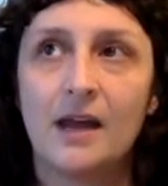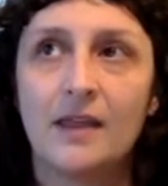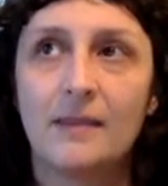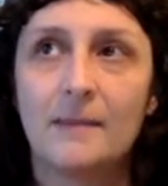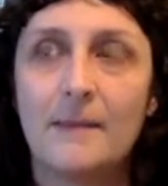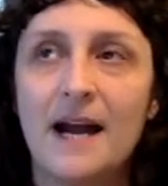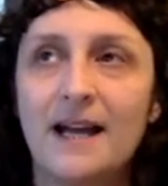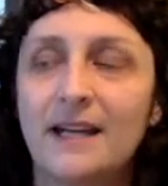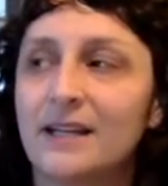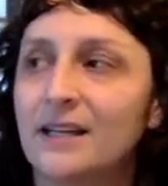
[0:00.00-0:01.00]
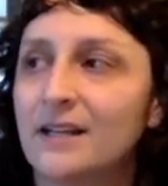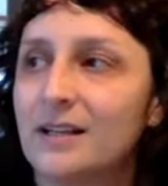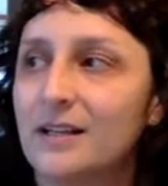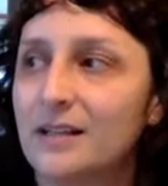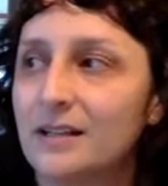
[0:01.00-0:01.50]
my
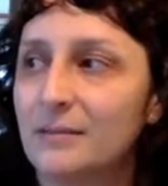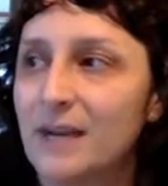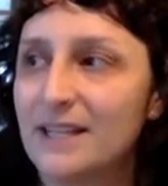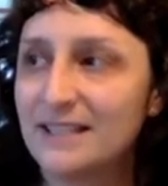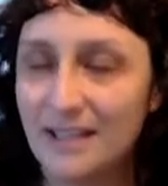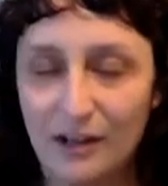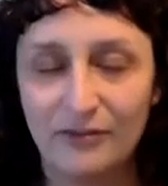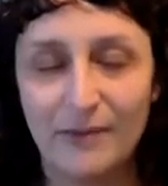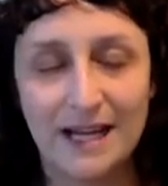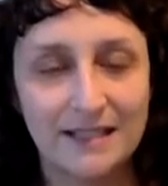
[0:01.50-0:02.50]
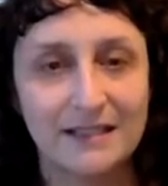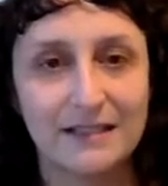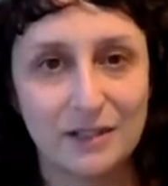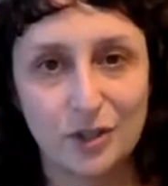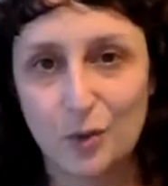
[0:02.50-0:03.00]

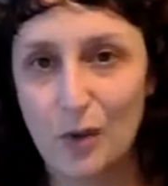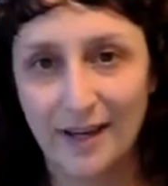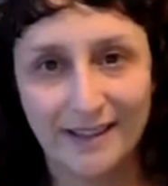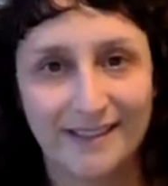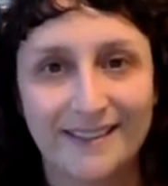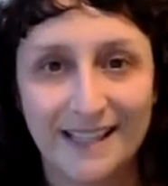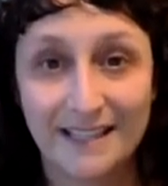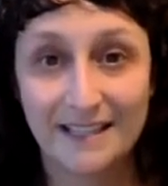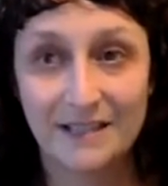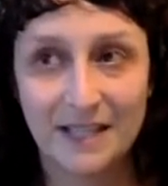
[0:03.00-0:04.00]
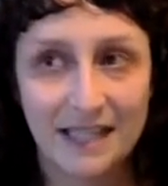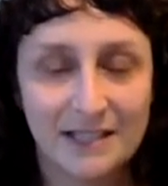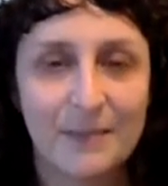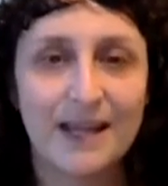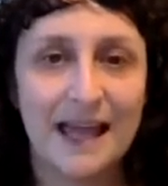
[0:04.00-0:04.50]
essence is joy.
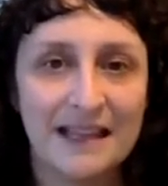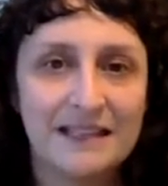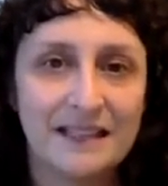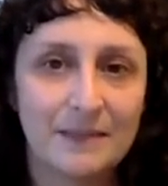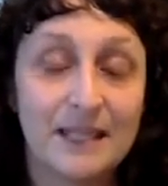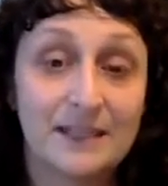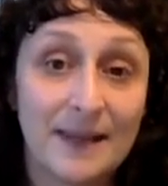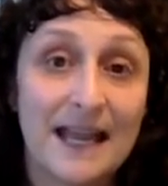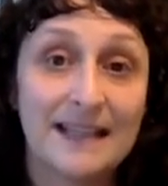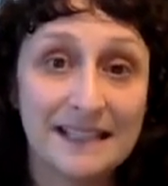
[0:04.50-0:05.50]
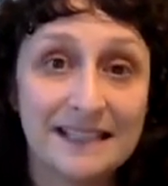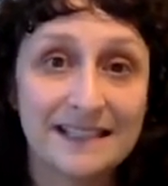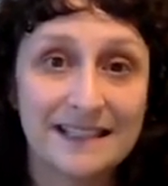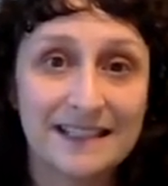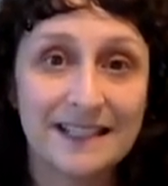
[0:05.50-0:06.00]
That's my essence.